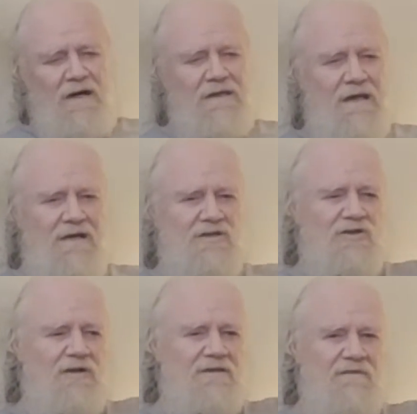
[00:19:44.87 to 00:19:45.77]

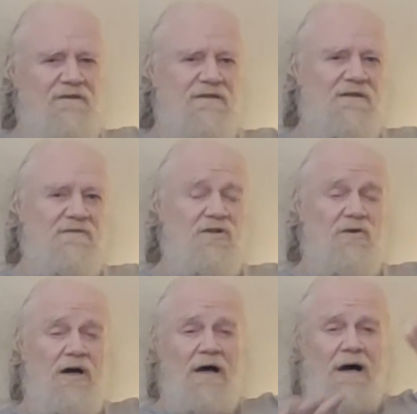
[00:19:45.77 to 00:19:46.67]
gangster activity stuff. So
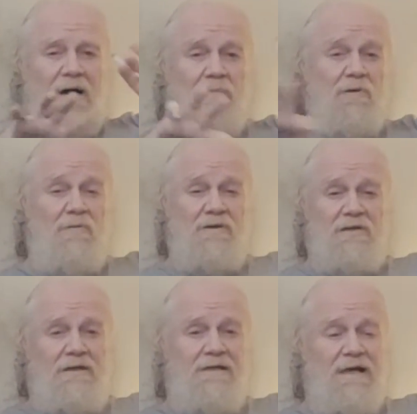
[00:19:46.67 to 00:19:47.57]
I pretty much
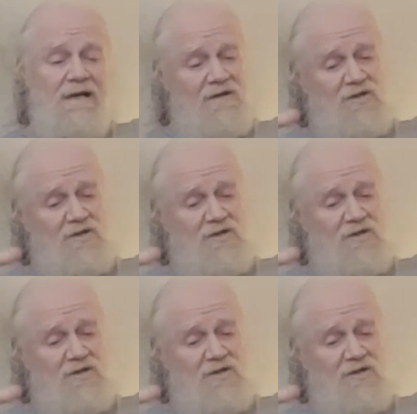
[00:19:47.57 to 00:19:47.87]
cleaned that out.